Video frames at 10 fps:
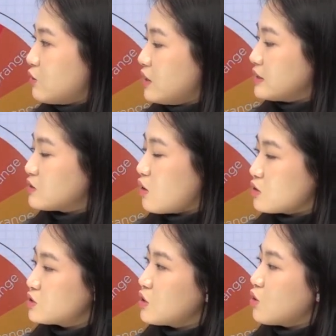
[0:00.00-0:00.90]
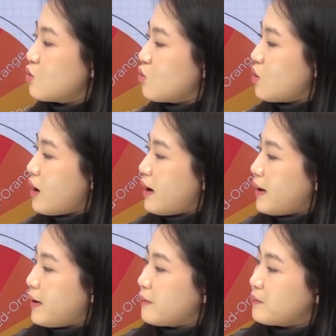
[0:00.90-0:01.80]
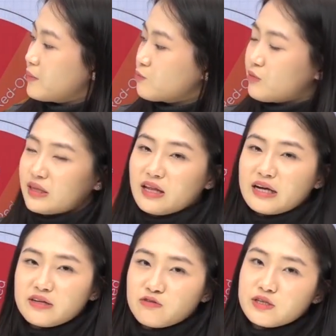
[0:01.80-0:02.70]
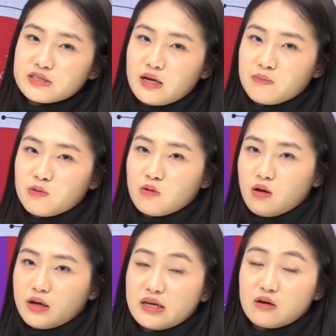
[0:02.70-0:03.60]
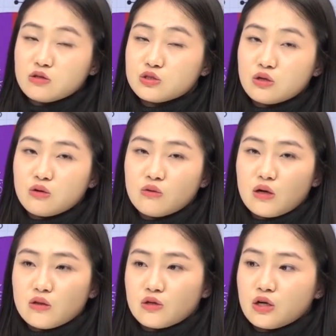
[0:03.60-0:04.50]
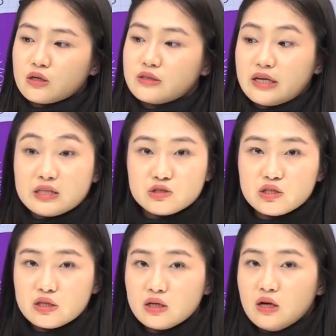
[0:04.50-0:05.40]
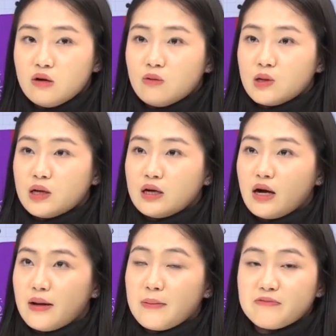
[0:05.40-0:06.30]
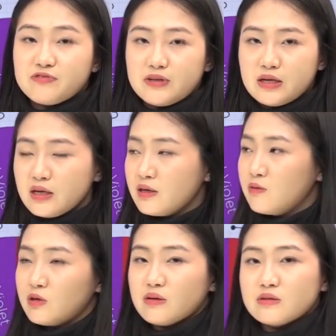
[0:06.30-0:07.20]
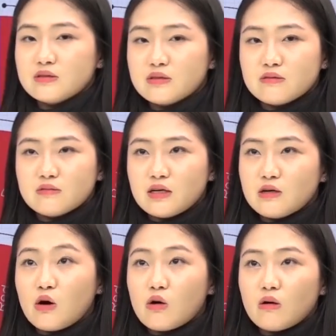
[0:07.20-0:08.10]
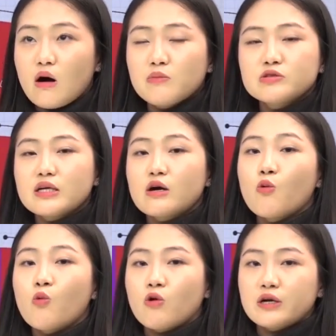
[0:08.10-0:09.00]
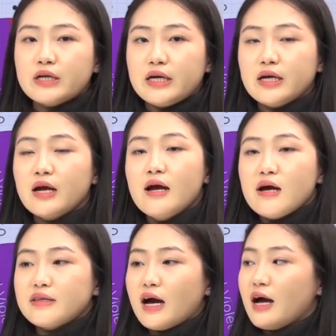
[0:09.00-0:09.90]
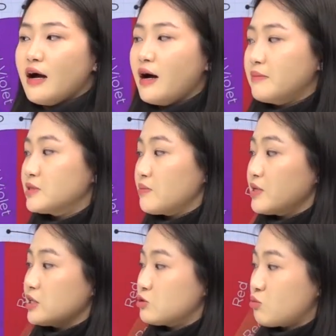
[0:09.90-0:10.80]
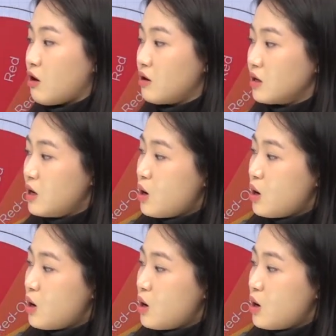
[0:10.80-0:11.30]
it's also, red lighting, for example, can also alert danger or fear, or almost like a warning that something is wrong.